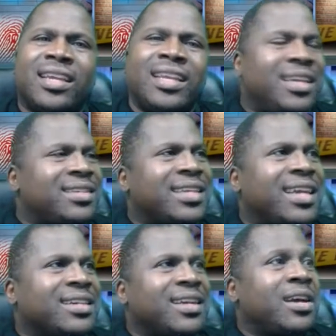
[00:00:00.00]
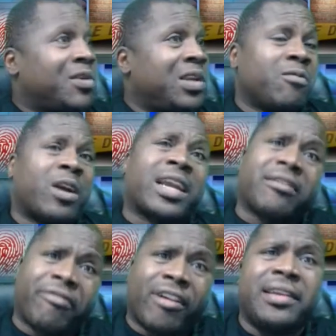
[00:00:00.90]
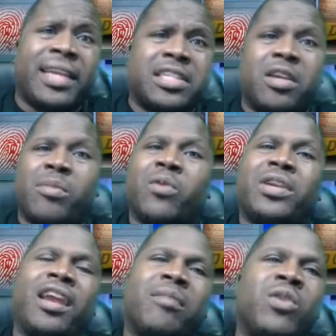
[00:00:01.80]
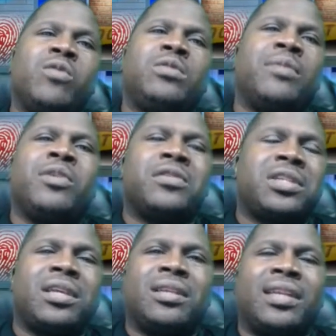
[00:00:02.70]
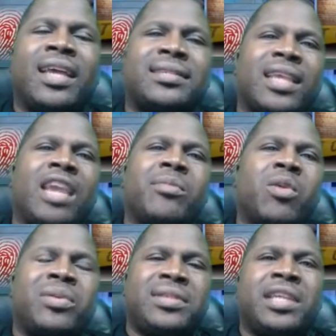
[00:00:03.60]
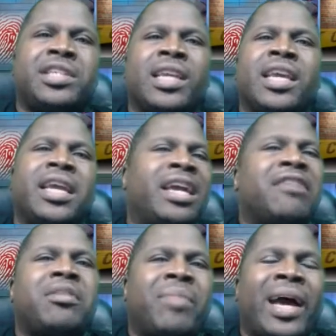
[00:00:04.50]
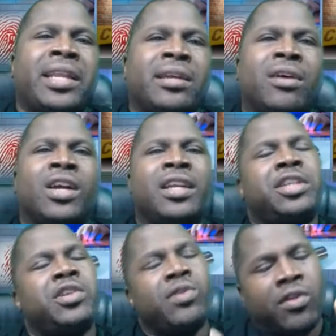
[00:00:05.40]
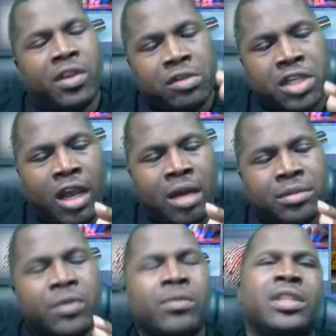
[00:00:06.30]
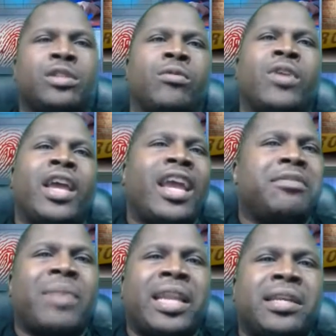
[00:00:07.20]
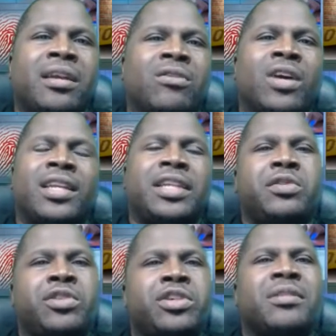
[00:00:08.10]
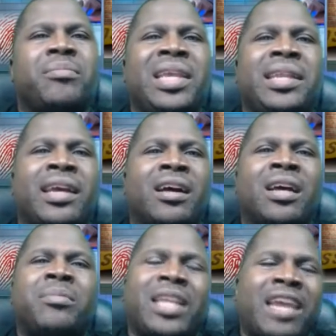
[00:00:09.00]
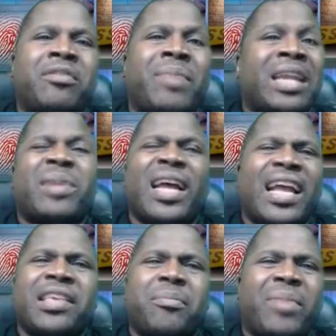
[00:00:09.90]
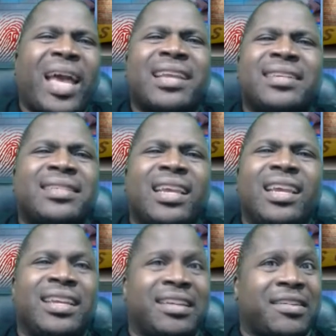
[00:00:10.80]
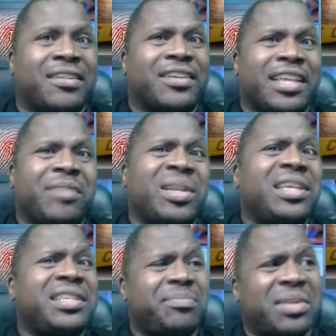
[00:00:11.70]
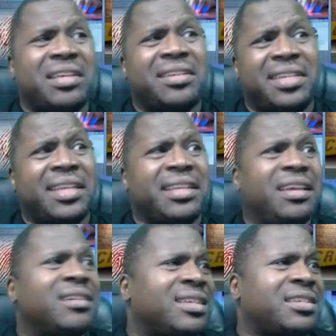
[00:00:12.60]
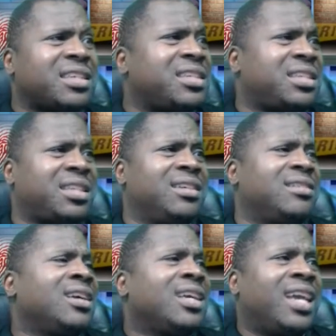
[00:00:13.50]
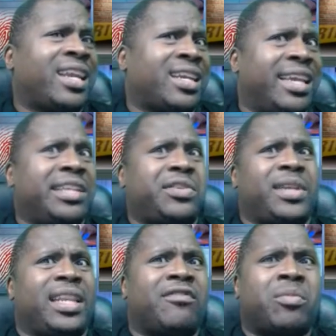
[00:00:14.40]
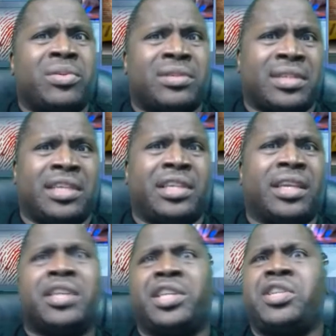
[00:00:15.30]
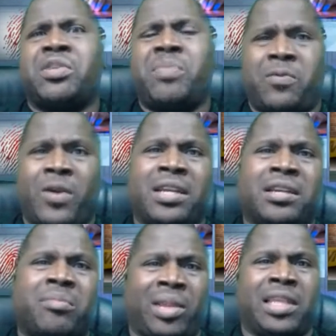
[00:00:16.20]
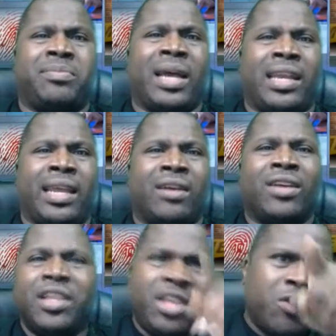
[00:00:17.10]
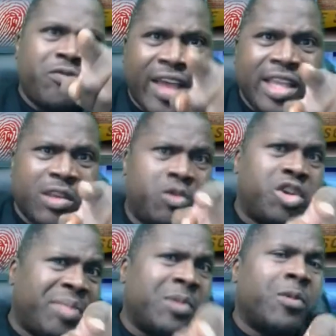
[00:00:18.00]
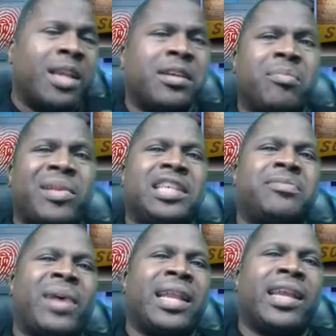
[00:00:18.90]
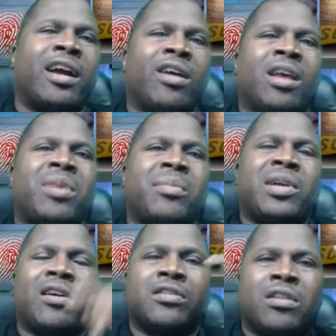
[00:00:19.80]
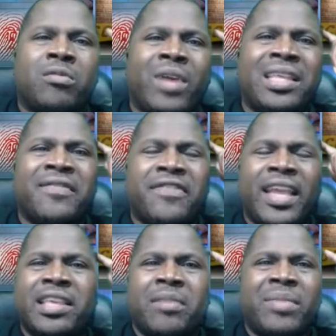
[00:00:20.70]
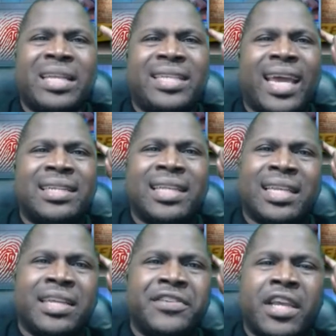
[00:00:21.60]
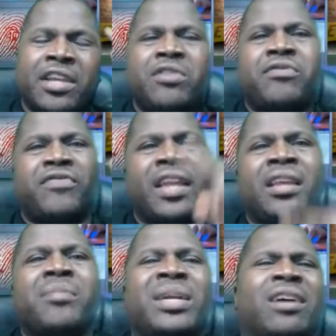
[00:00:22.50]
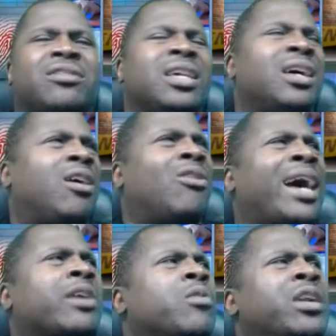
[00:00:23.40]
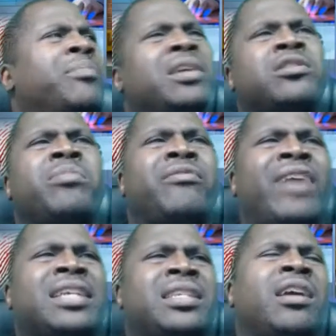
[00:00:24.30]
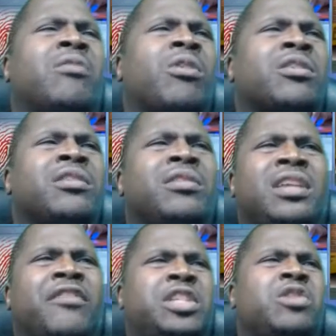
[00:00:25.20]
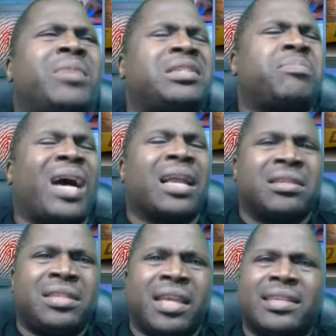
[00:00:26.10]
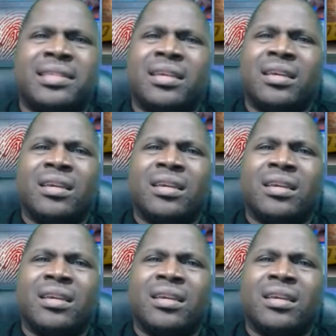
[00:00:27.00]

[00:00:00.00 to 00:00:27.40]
And here's the kicker, they don't even work at the front desk no more. They are moved up. You're still in that same old position. Everybody know that you know your job through and through. Everybody know that you shouldn't be there. But everybody behind your back is saying, girl, can you believe she's been here 10 years and she's still at an entry-level position? She should be running the place by now. You think you should be running the place by now, but because of the way you think, your mentality is, you think because, oh, I don't want to be a supervisor, they'll work you to death. It's too much politics.